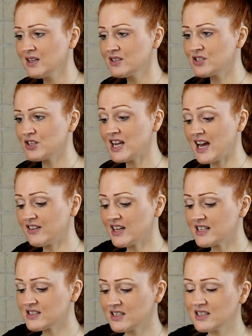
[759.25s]
So now
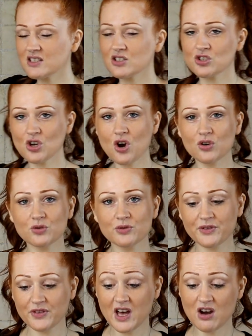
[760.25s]
that's going to
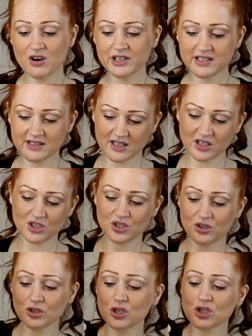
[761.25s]
dissolve that icing
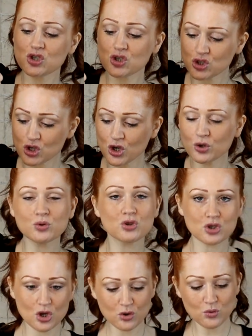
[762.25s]
sugar
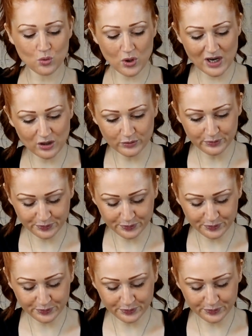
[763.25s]
so well.